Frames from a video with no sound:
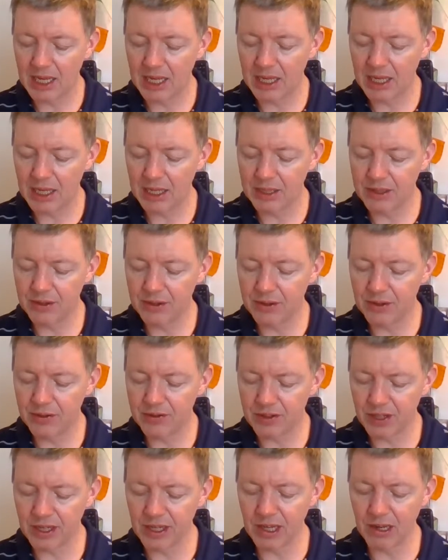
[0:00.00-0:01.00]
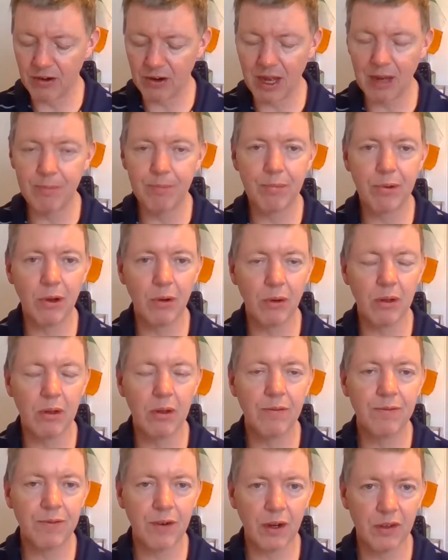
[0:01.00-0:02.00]
in singular and
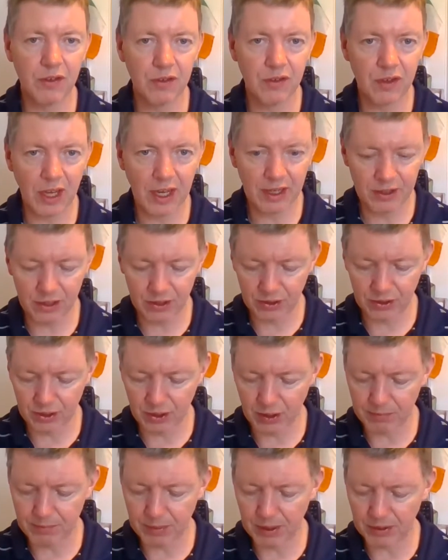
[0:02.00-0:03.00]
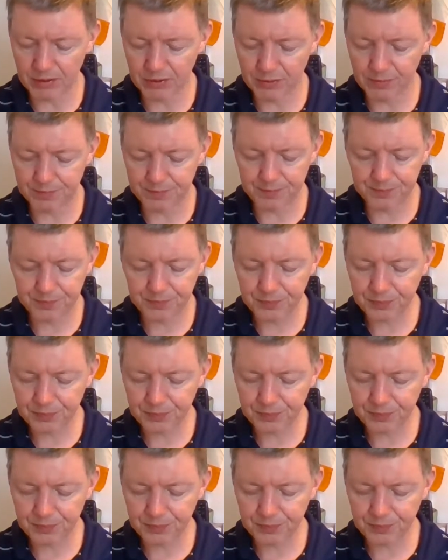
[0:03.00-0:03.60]
plural, first, second, and third person.